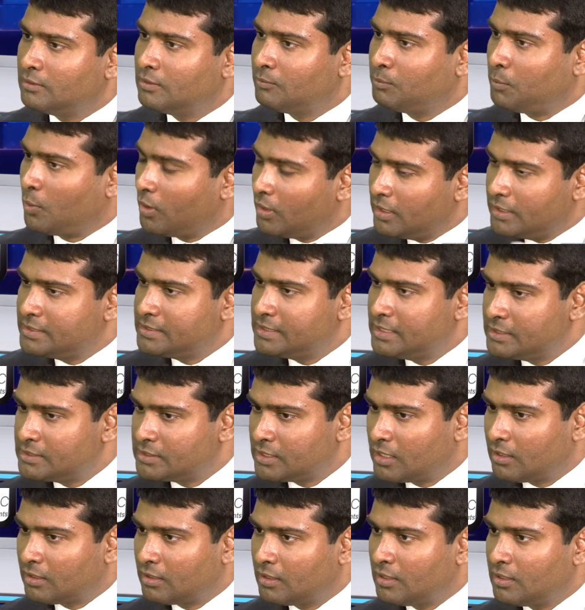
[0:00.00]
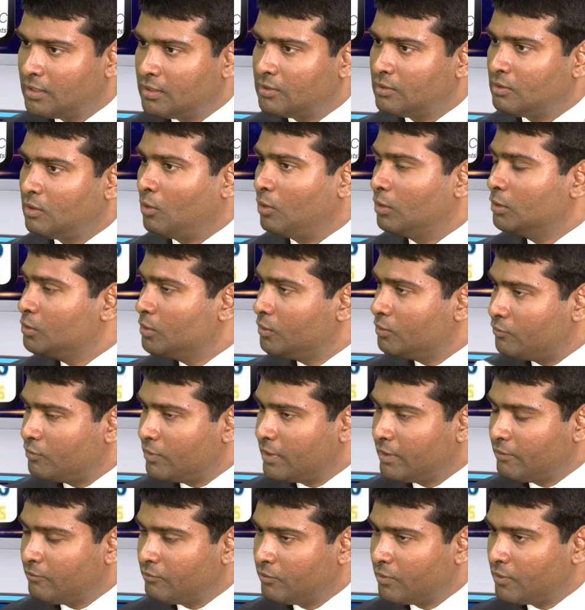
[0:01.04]
the policies are although
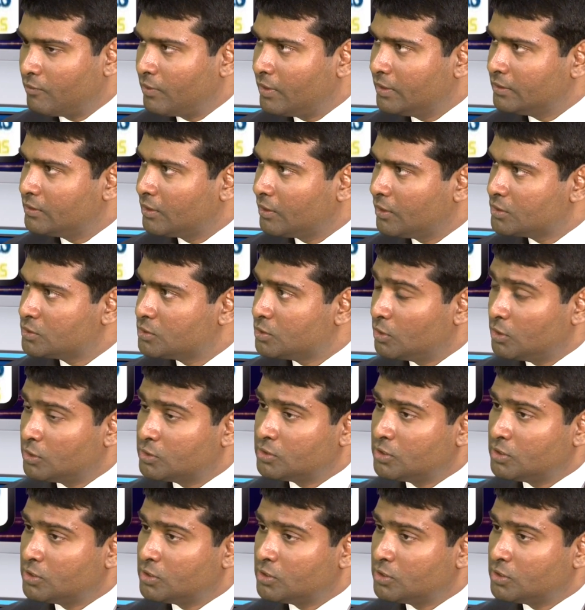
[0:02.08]
favoring the rich it's,